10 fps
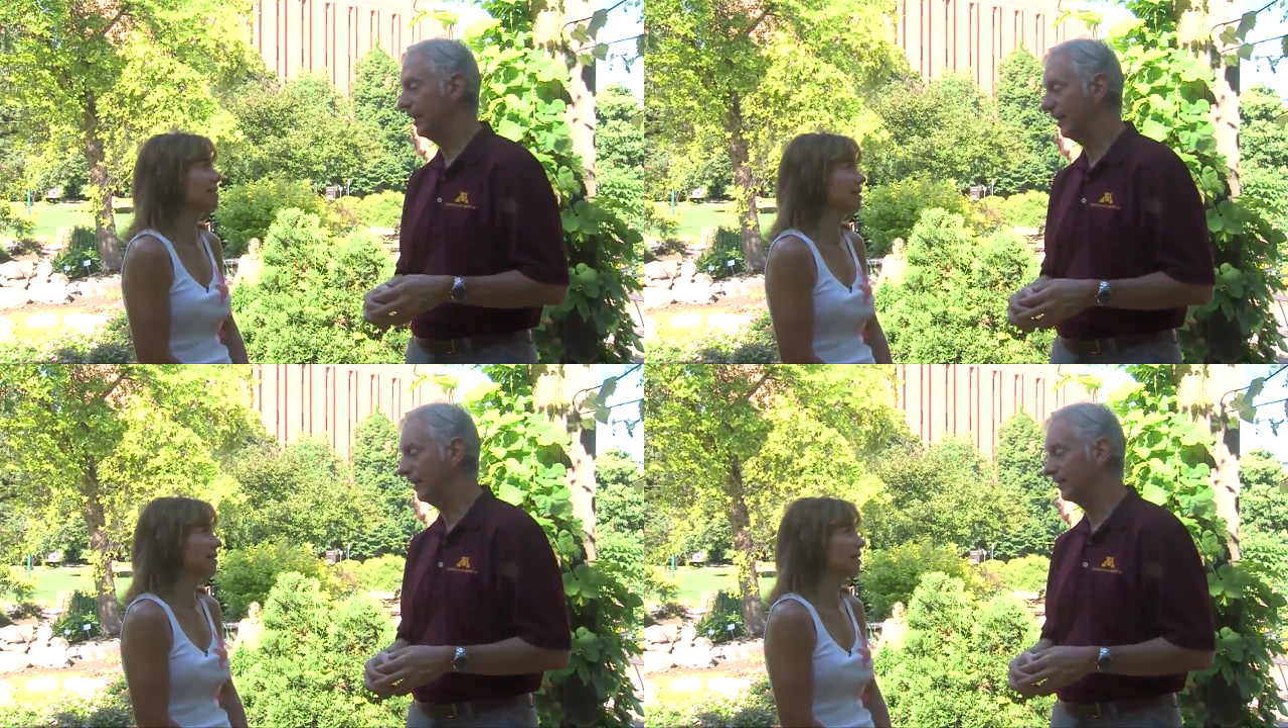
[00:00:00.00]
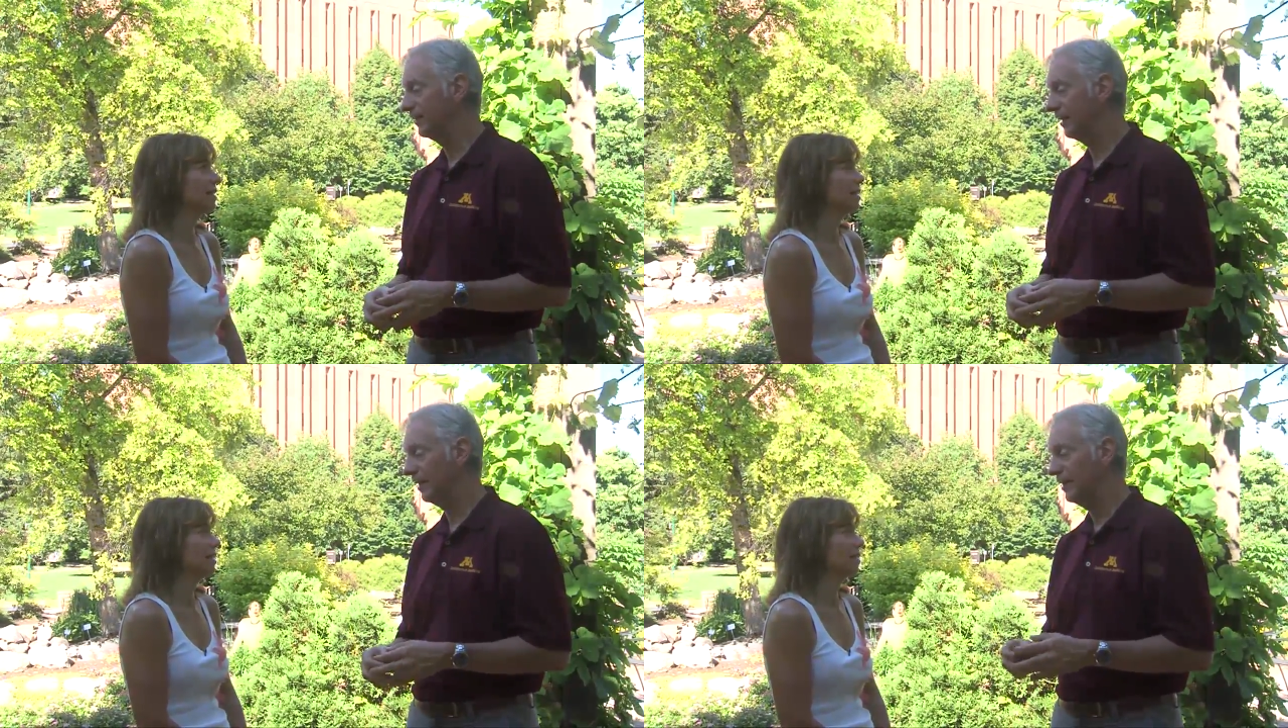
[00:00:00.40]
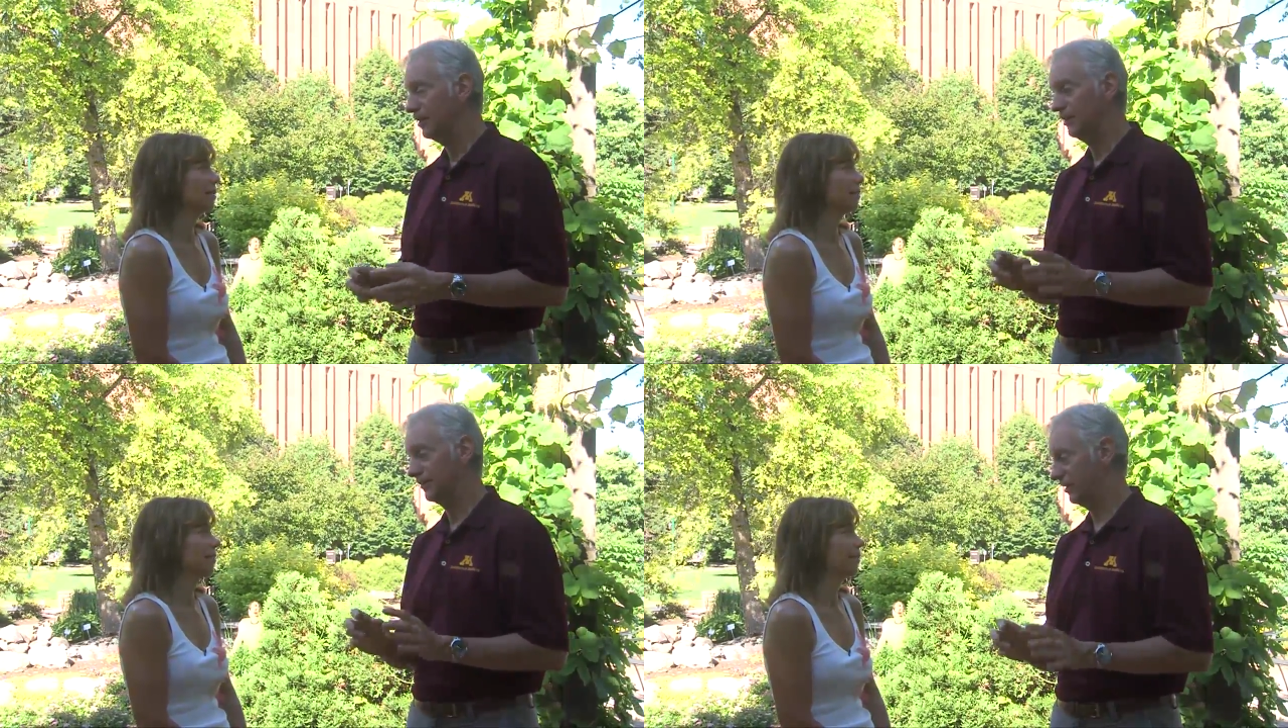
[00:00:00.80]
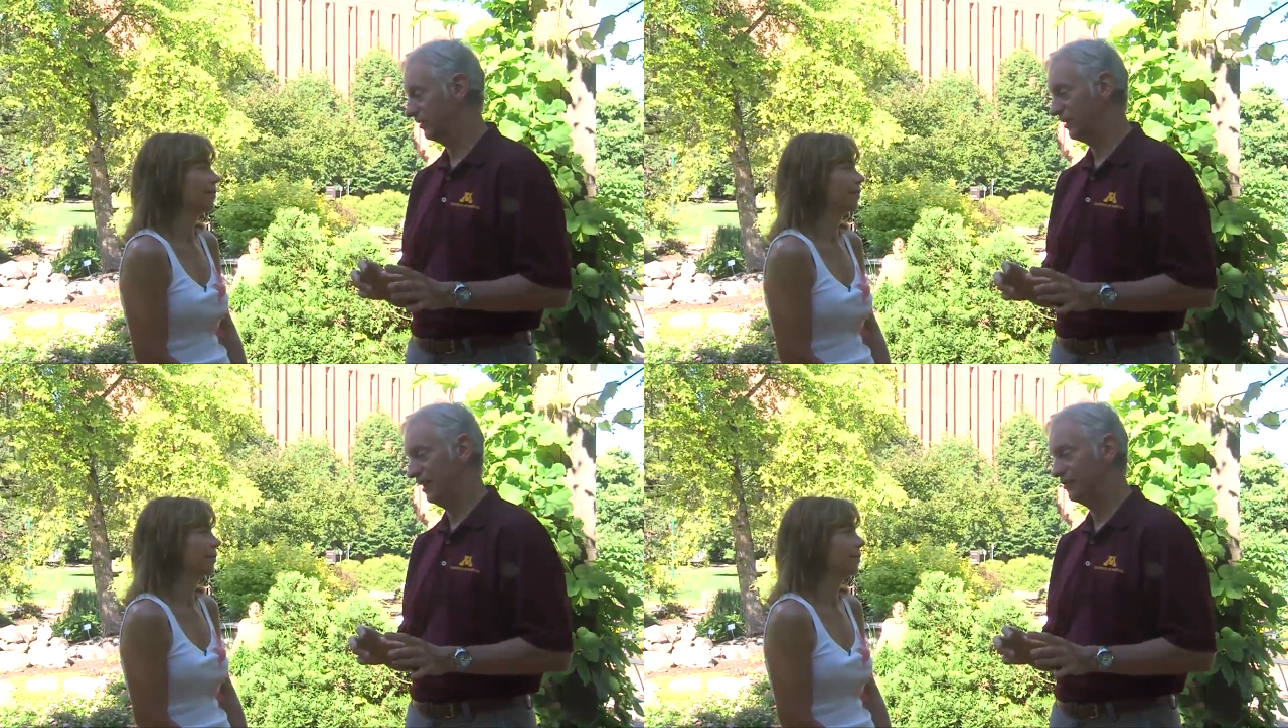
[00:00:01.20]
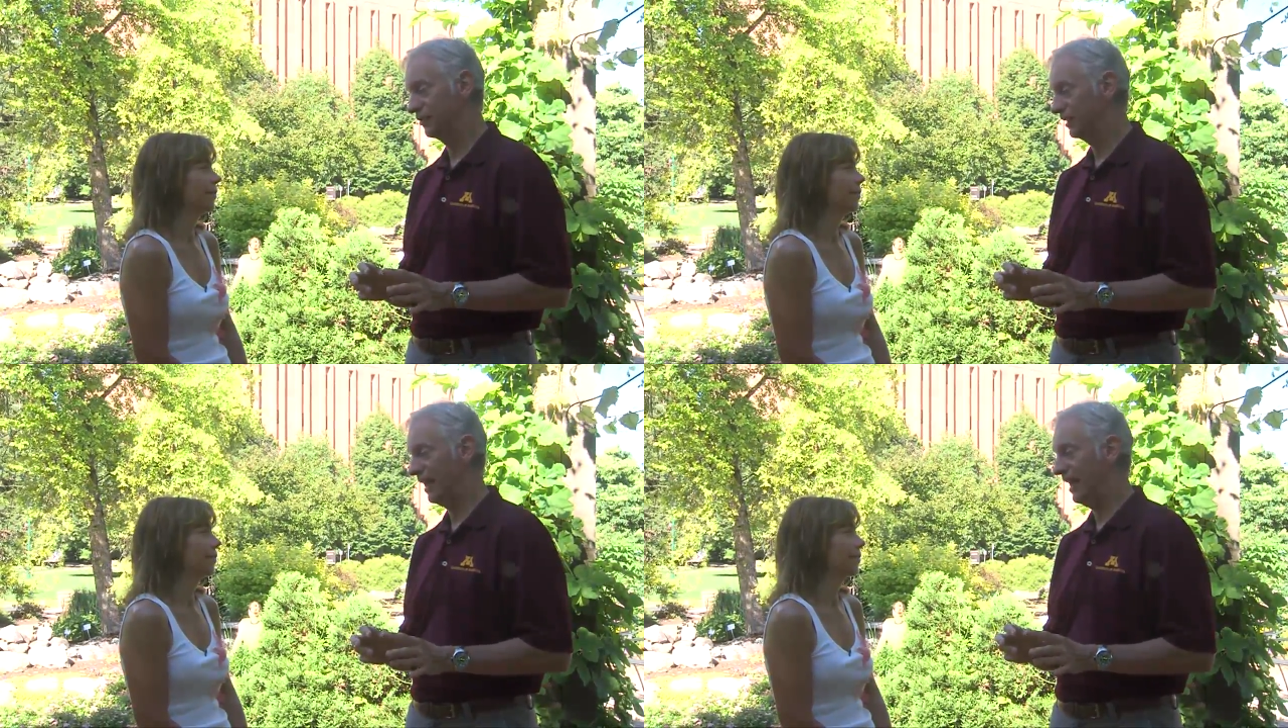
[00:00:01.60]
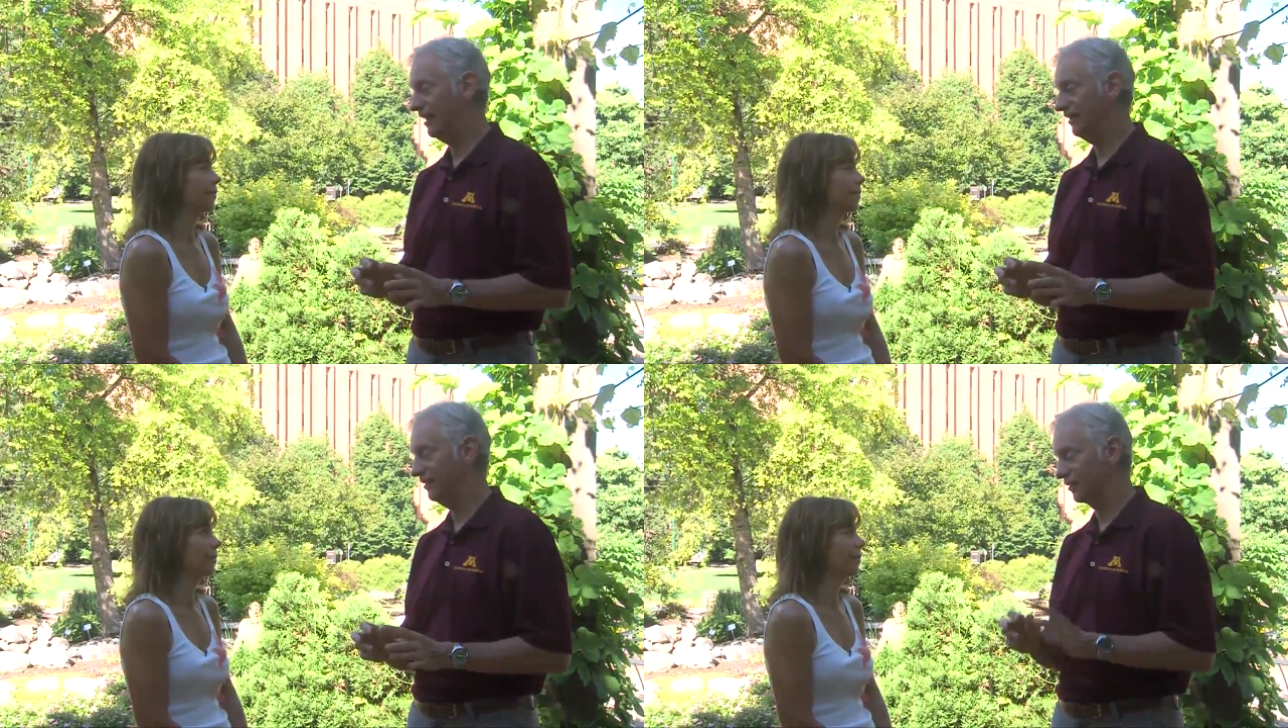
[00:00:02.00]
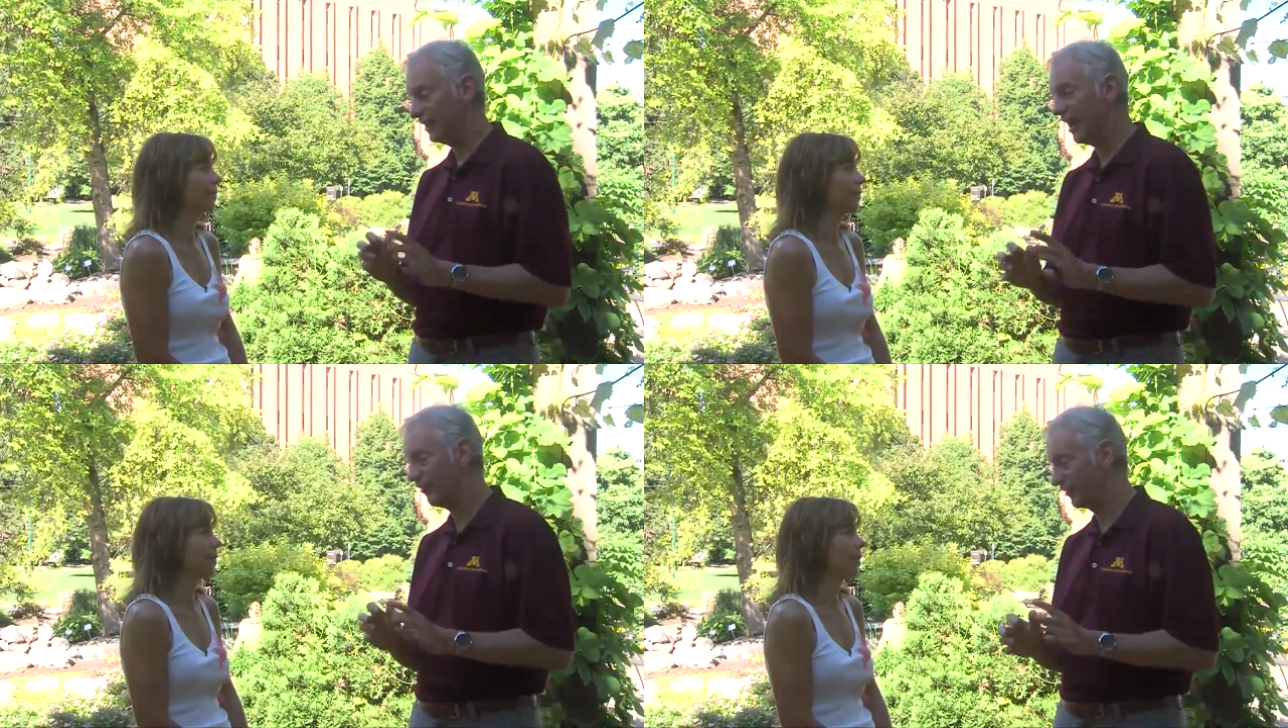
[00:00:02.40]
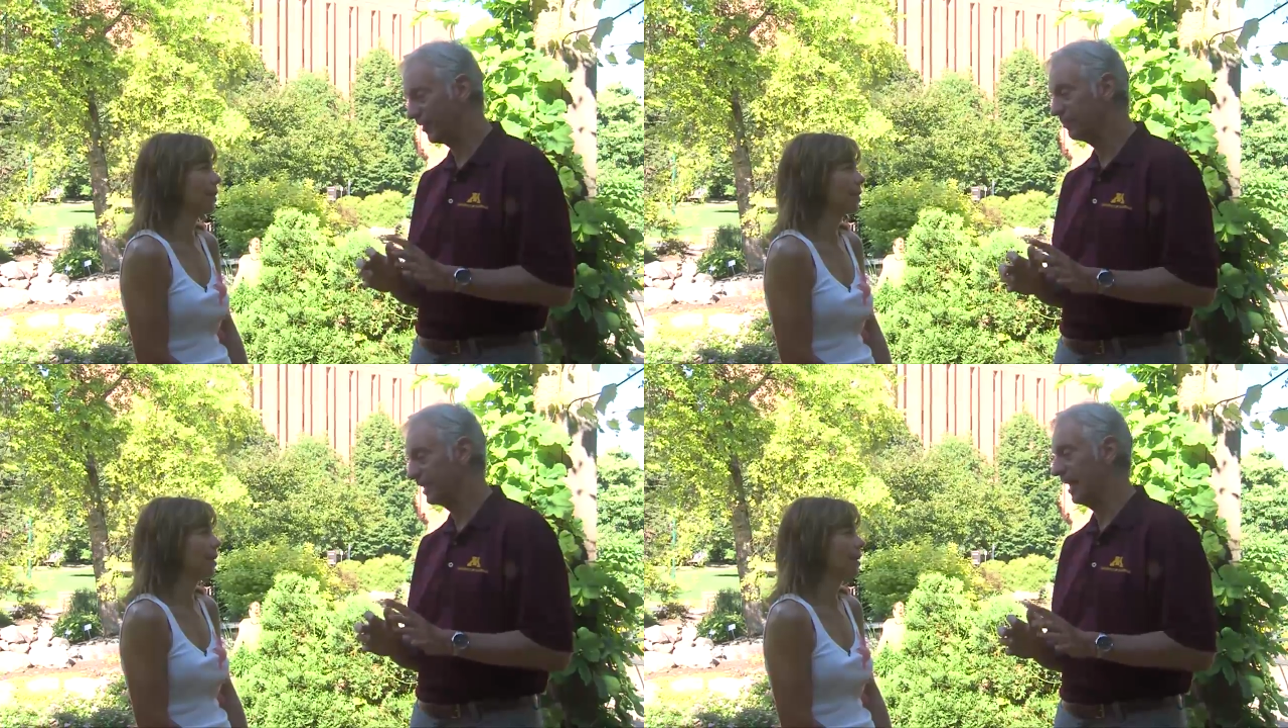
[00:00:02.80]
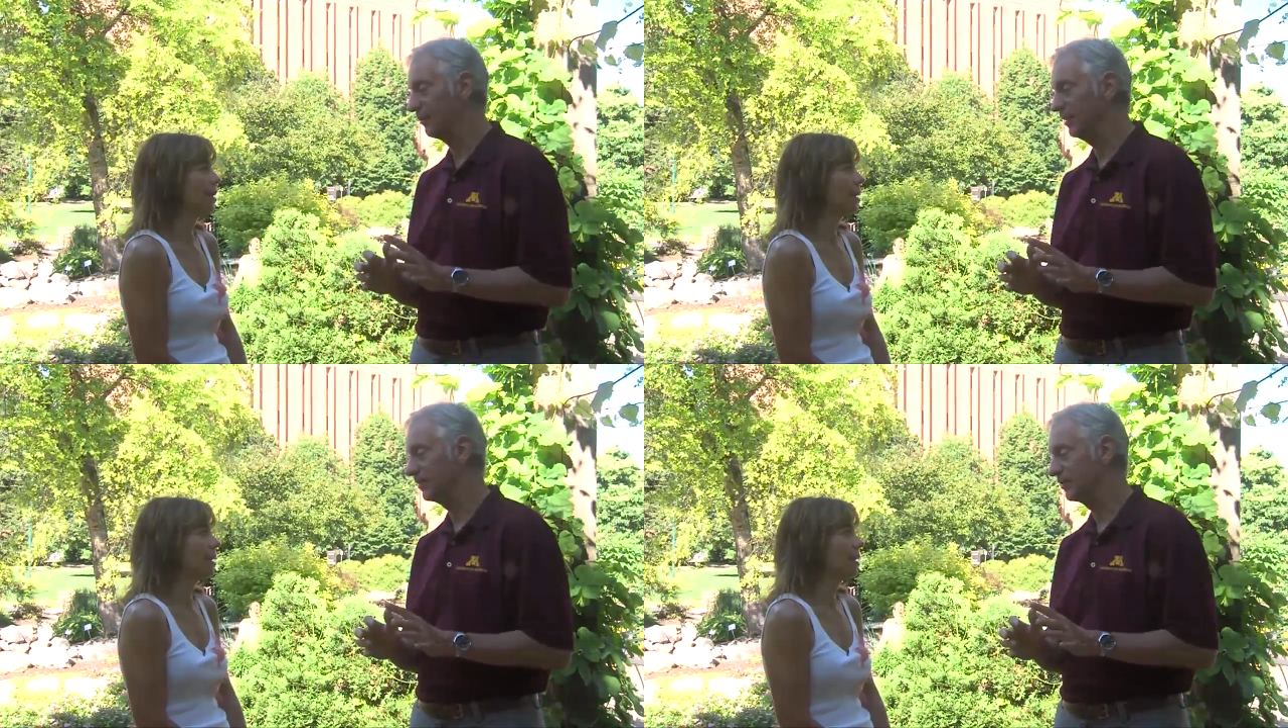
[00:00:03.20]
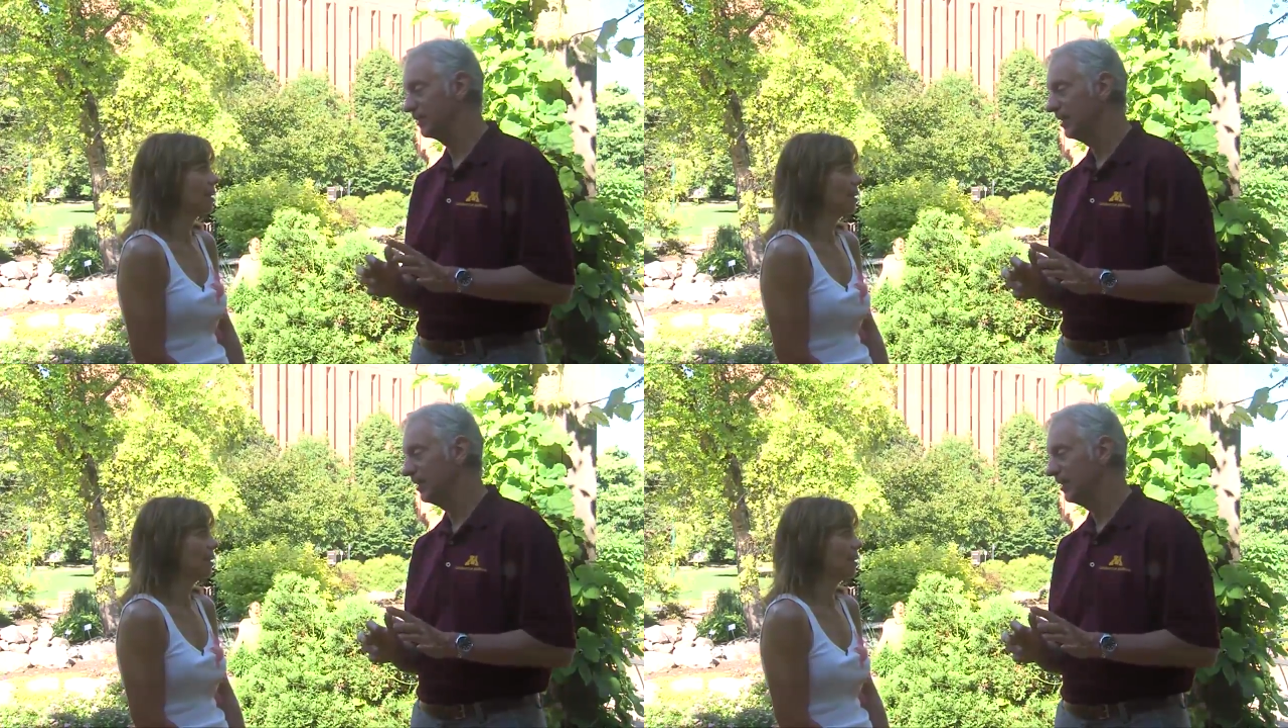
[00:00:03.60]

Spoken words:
And you have to understand you're going to have some damage.